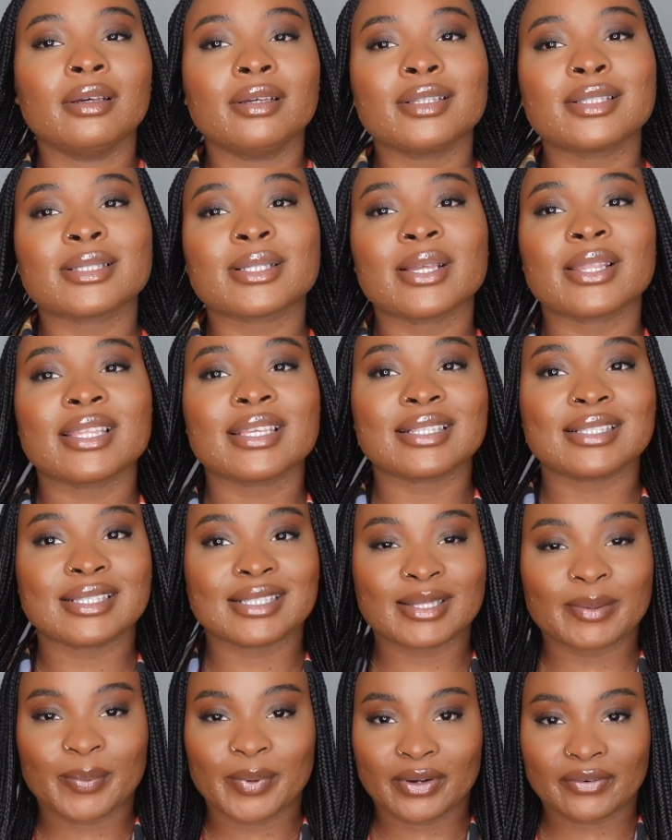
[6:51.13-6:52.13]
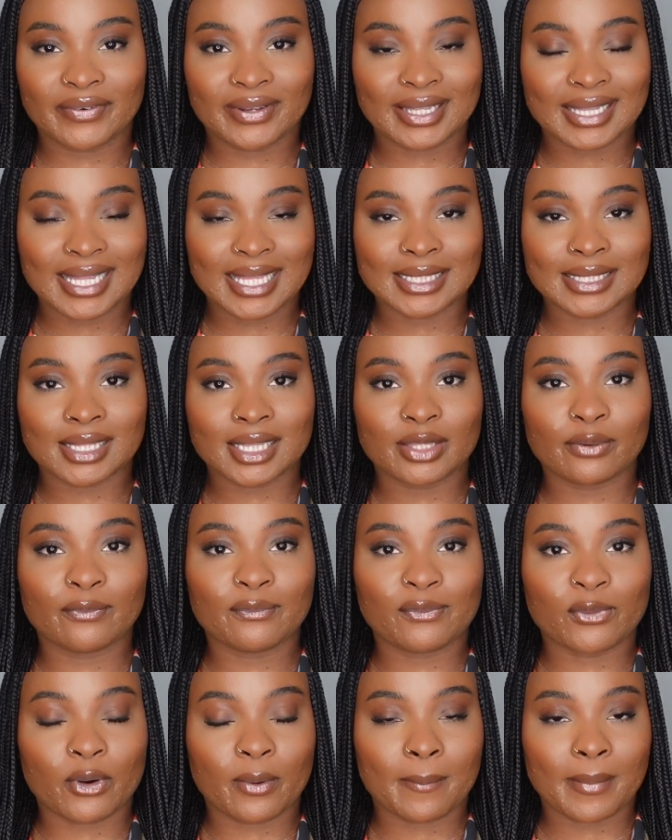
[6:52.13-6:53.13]
So this is the perfect length
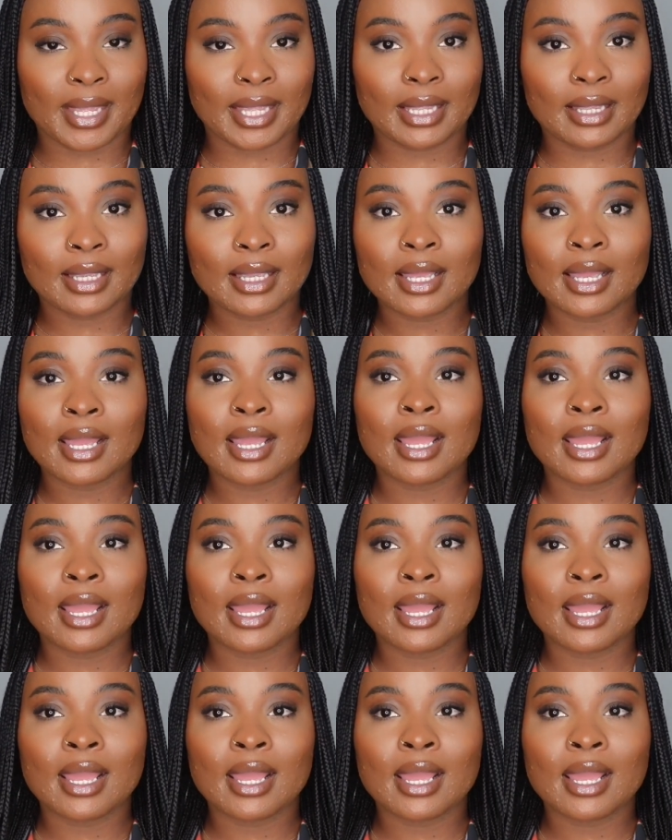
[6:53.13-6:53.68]
for me,